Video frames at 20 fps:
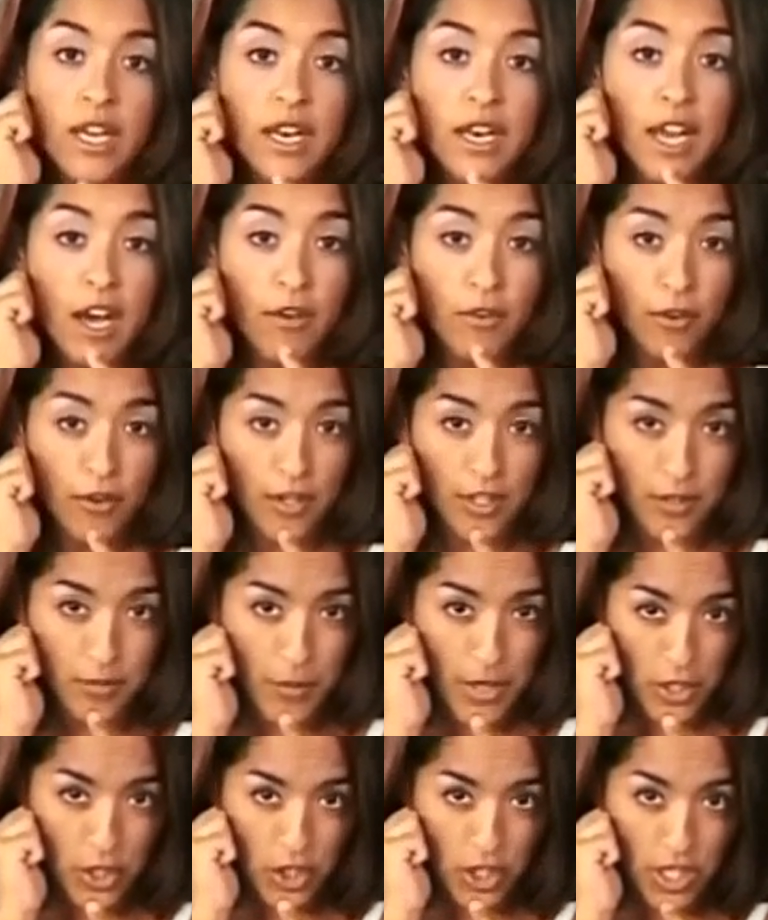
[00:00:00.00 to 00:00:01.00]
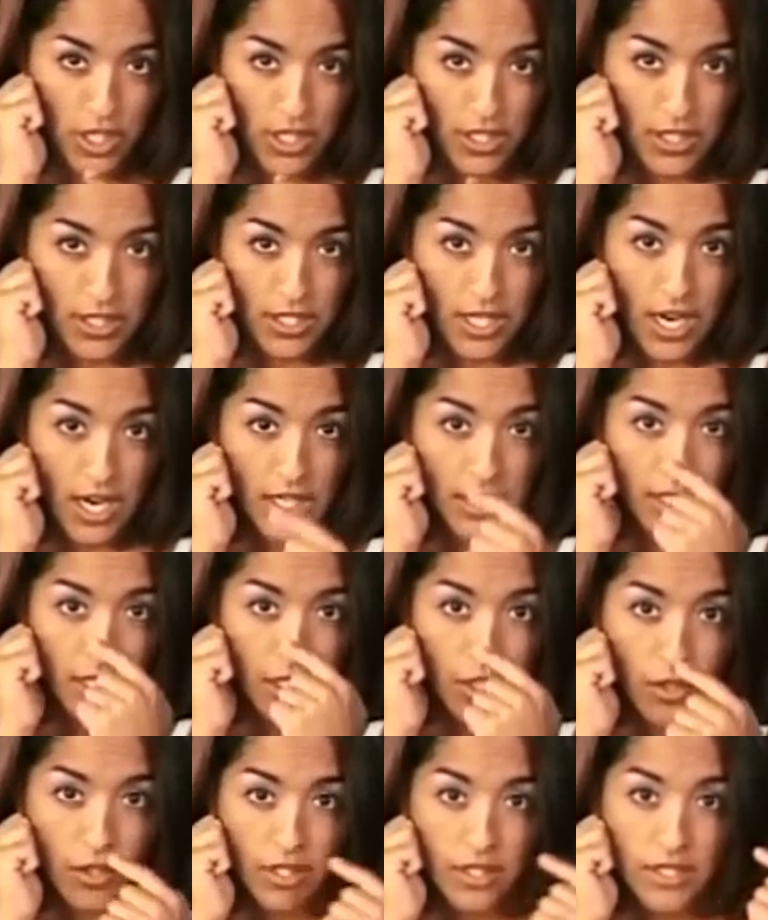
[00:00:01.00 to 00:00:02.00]
Now notice my chin is tucked,
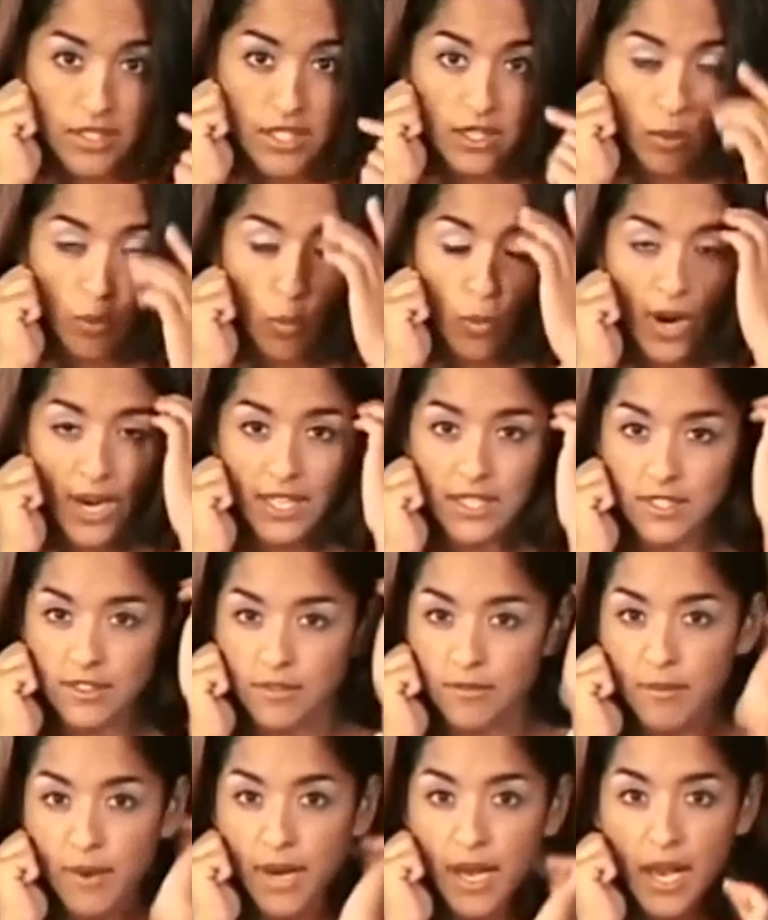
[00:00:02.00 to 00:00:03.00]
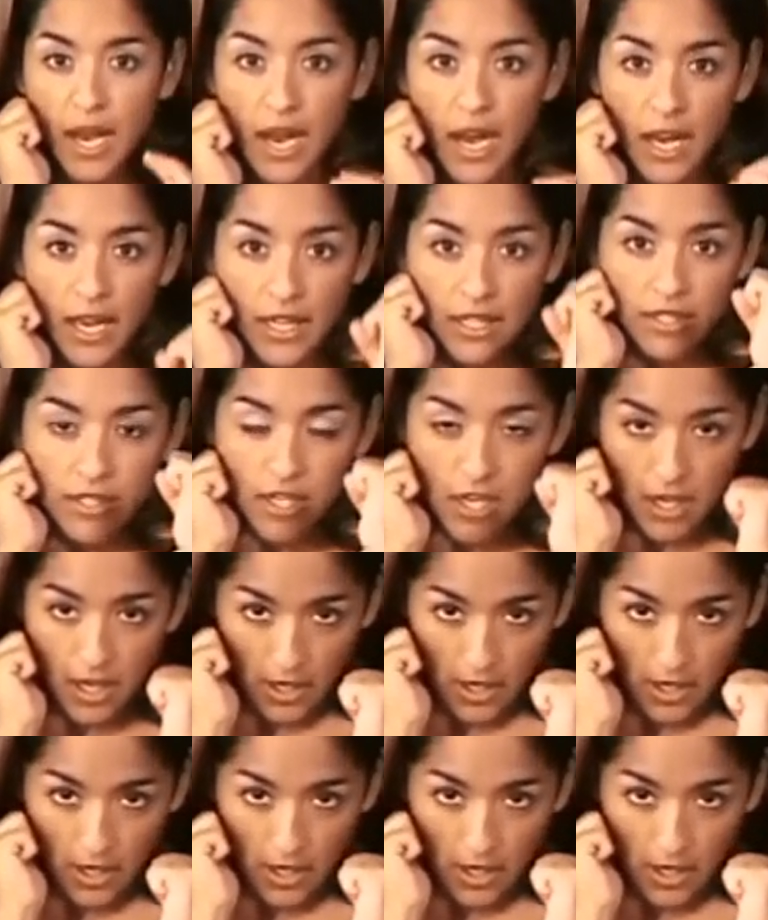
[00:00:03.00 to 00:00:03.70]
and you can see the whites of my eyes.